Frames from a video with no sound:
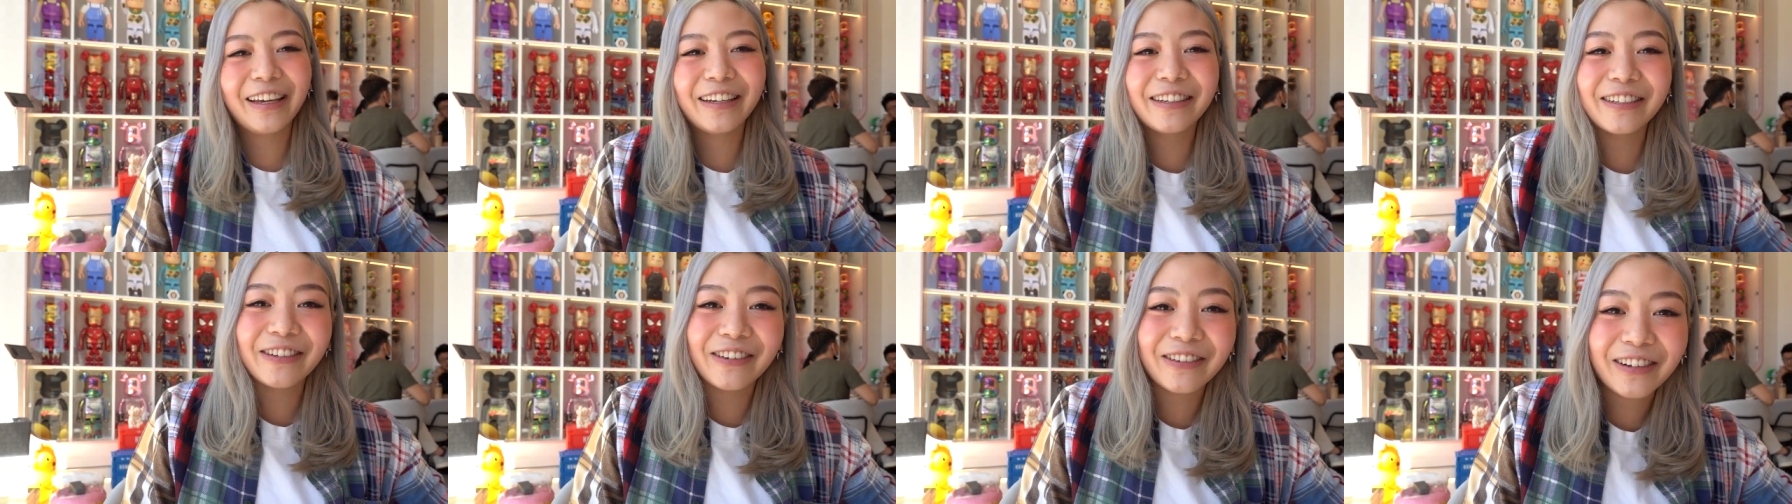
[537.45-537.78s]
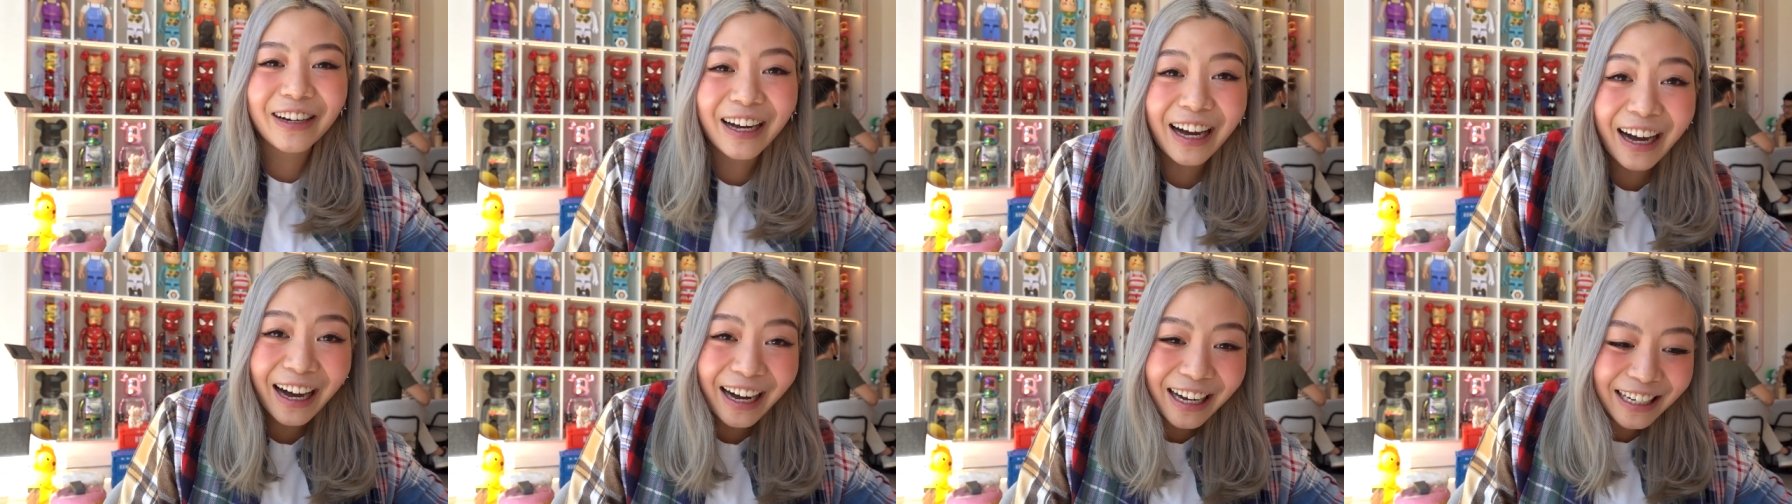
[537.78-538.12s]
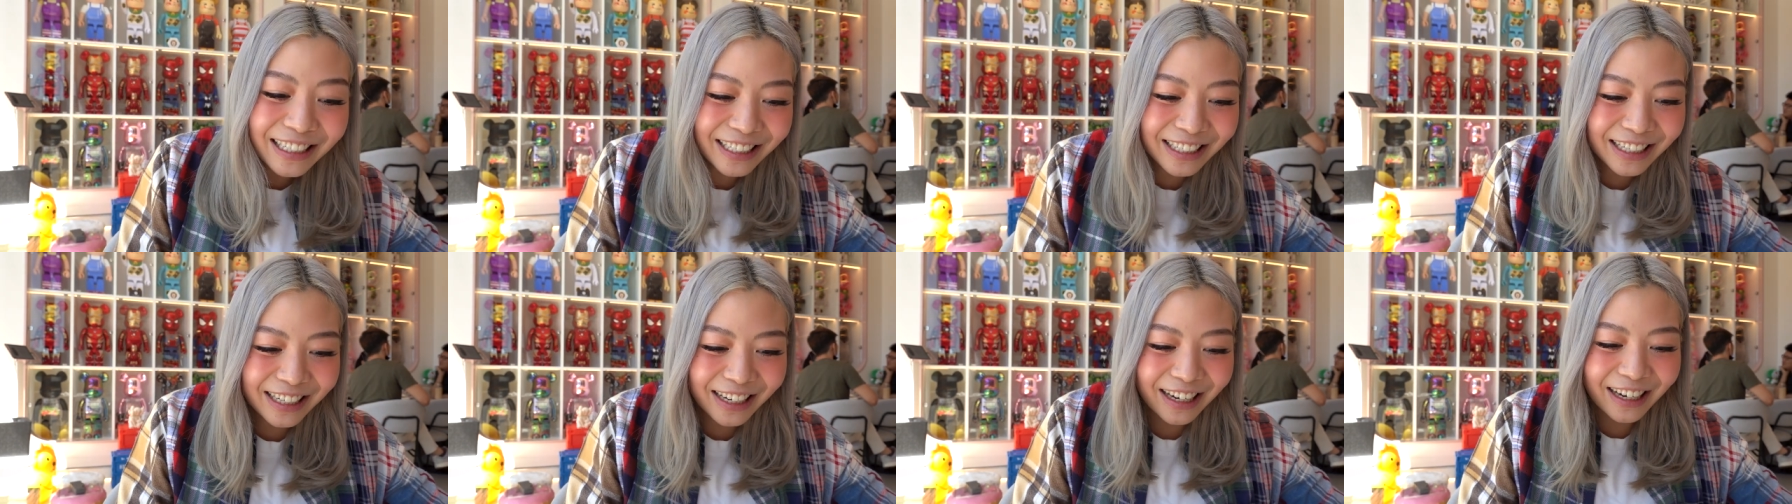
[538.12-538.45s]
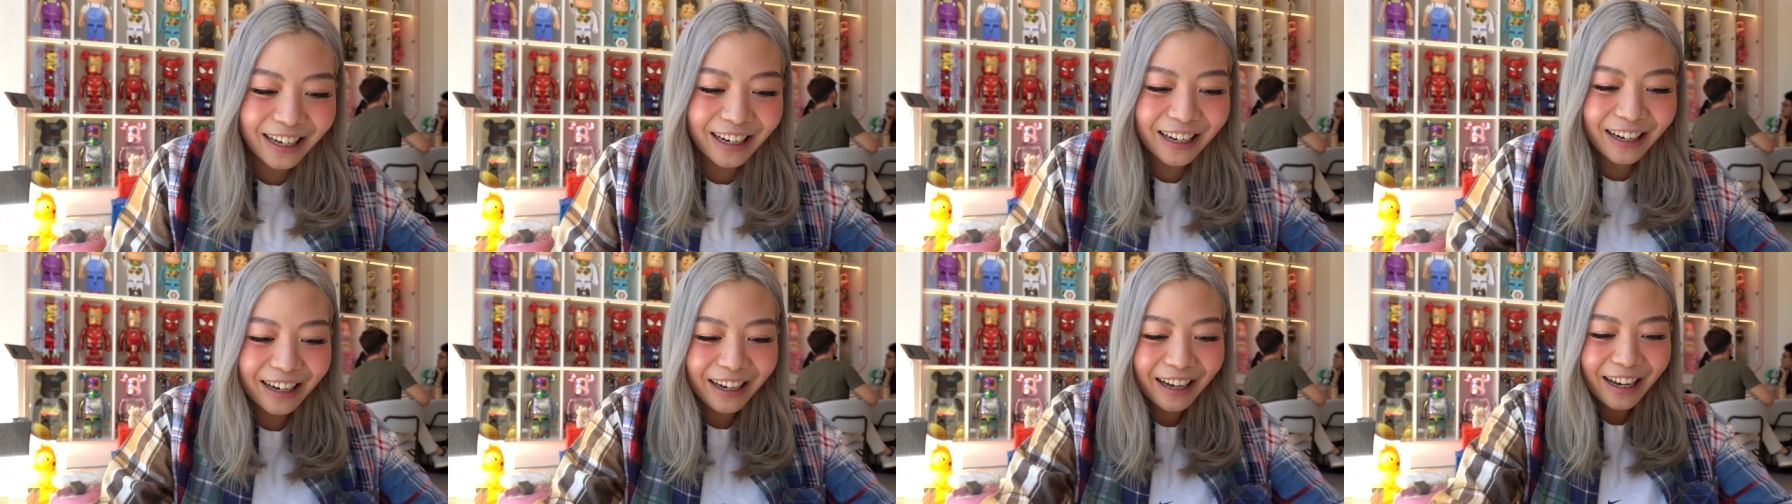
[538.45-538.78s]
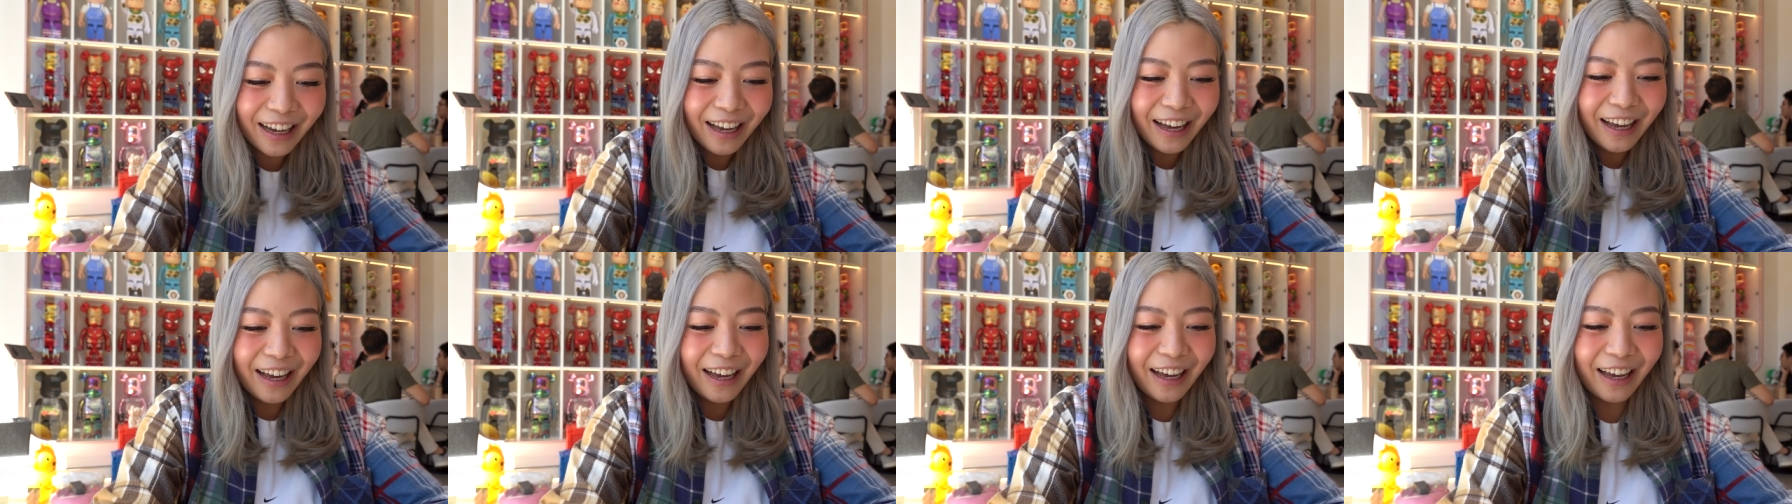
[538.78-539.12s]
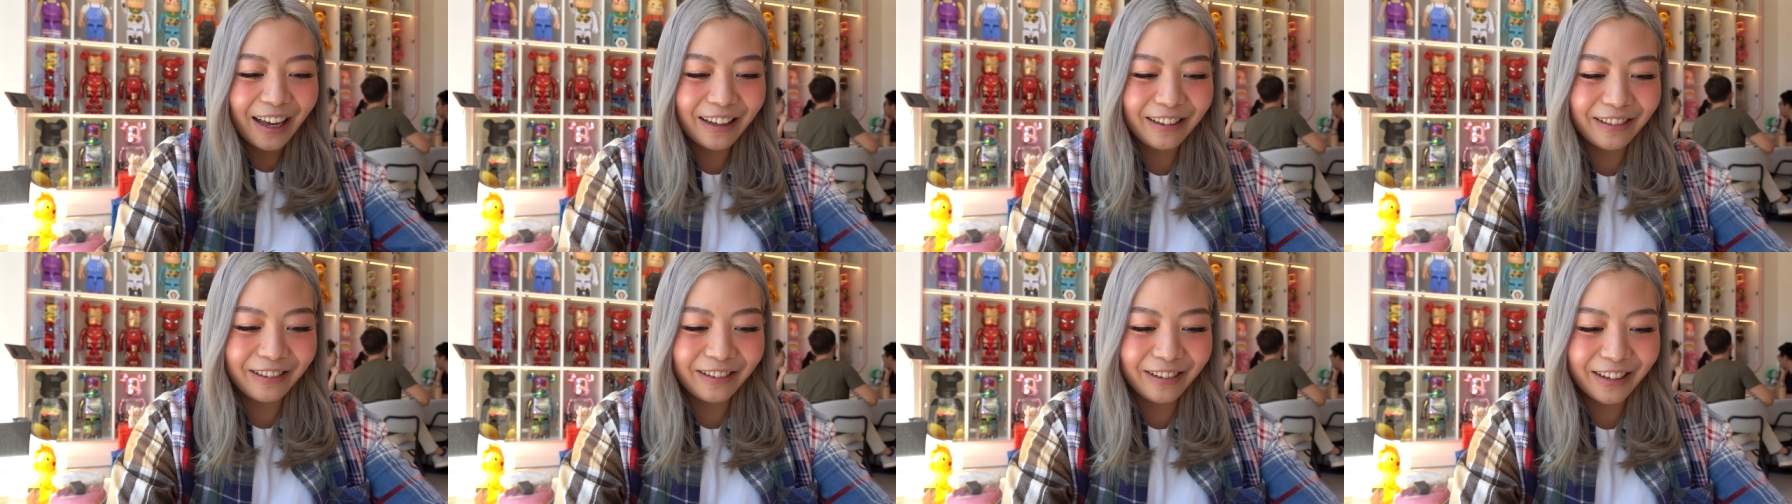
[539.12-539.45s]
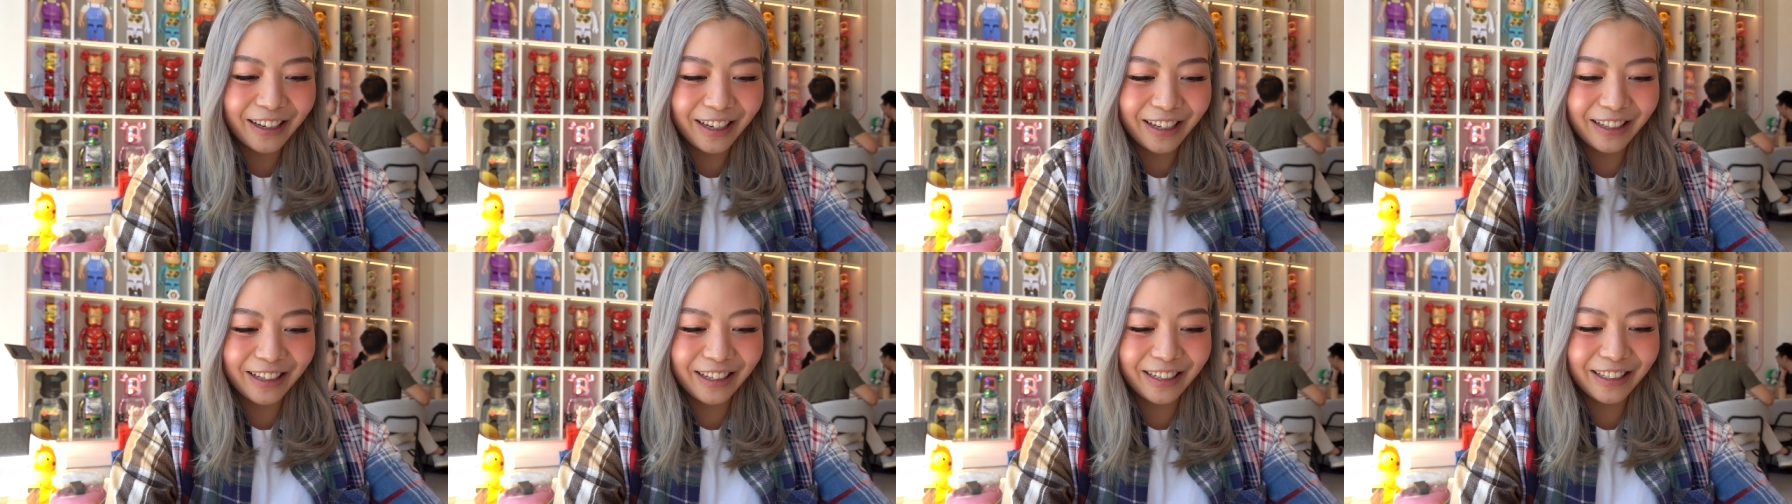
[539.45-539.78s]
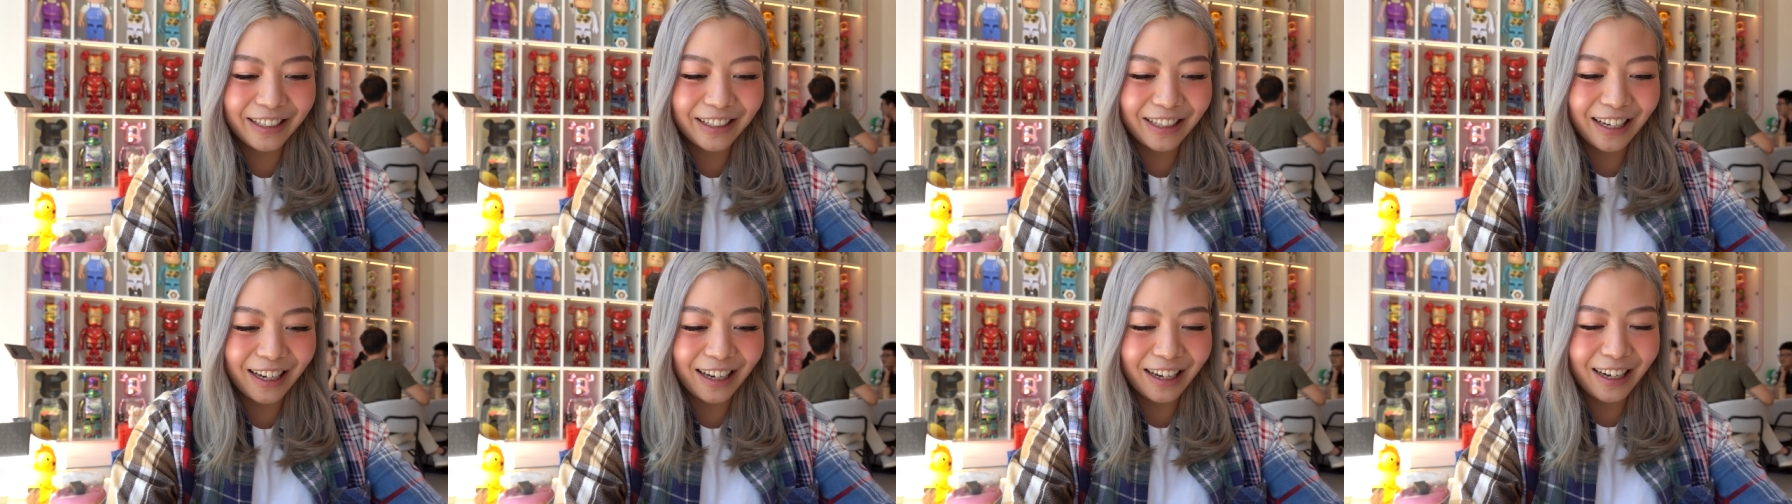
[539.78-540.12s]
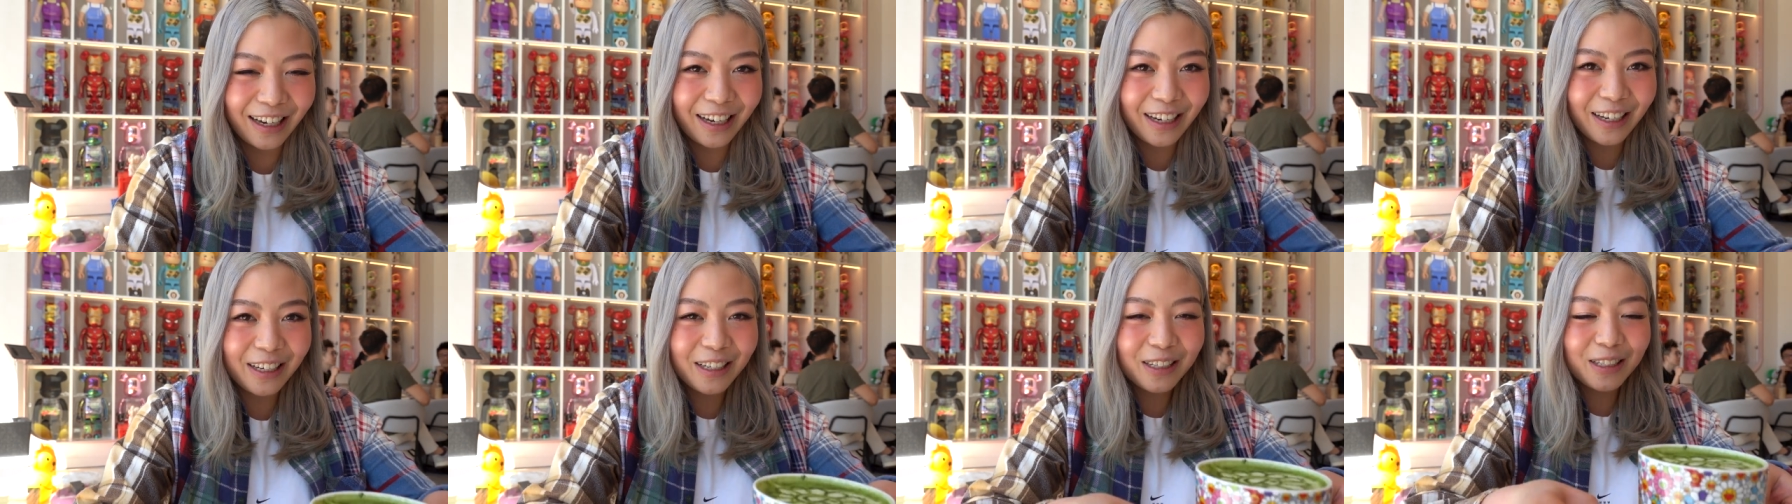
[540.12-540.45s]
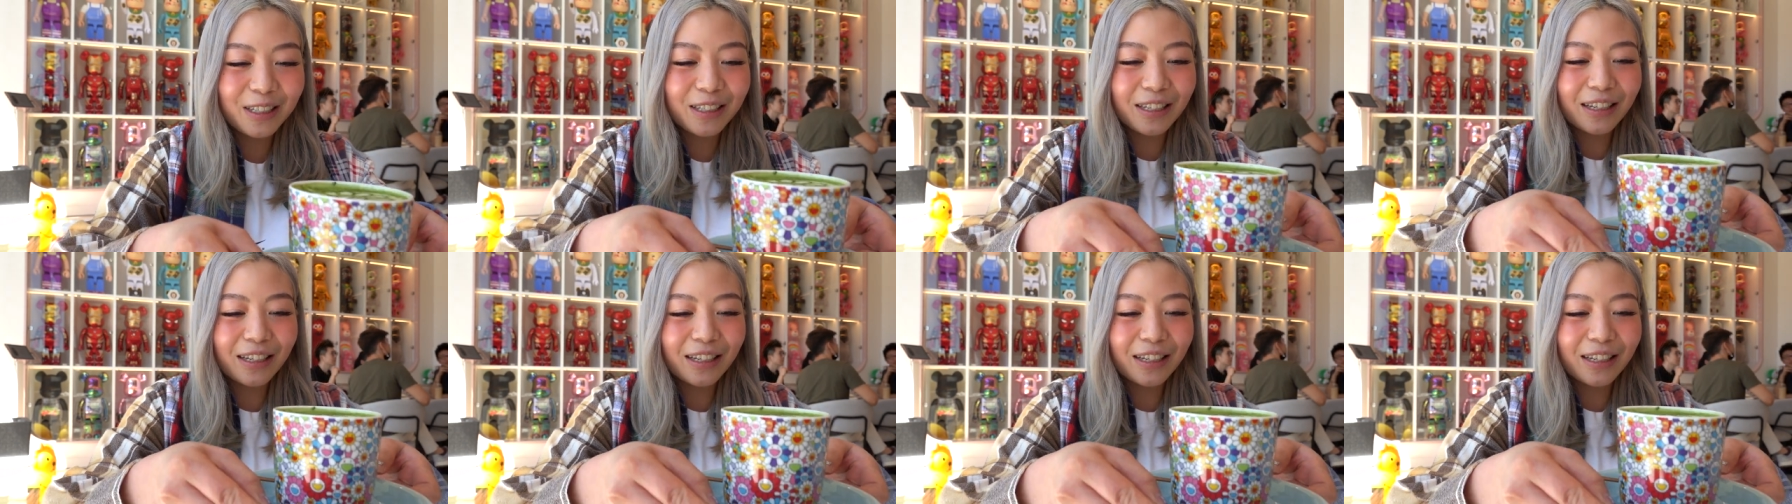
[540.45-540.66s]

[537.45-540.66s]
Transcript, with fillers: in Doncaster and look at this, guys.